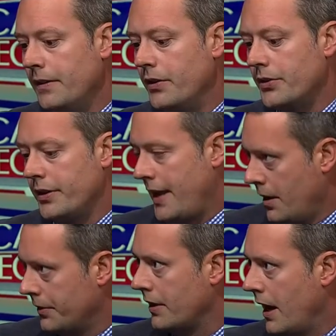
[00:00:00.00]
there's a
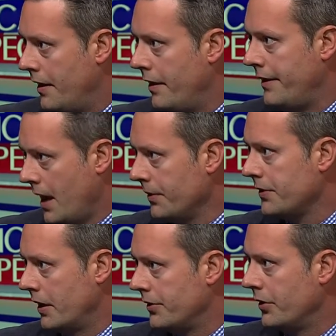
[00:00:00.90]
downside, and the
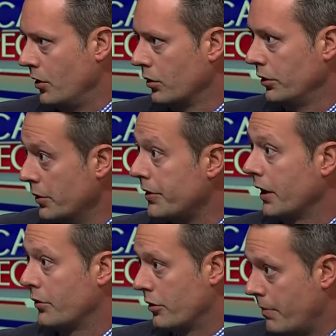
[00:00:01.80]
downside is that you're
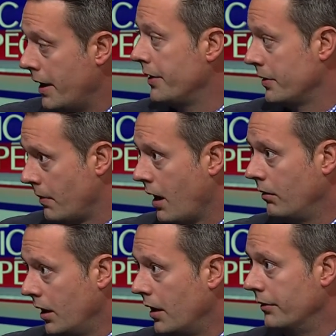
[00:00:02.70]
losing a tremendous
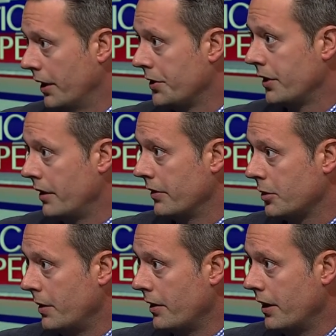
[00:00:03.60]
amount of legislative
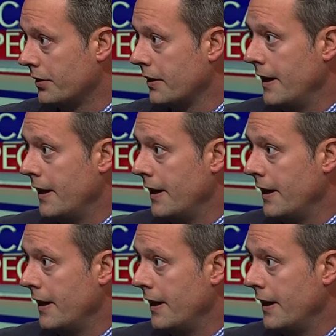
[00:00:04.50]
experience,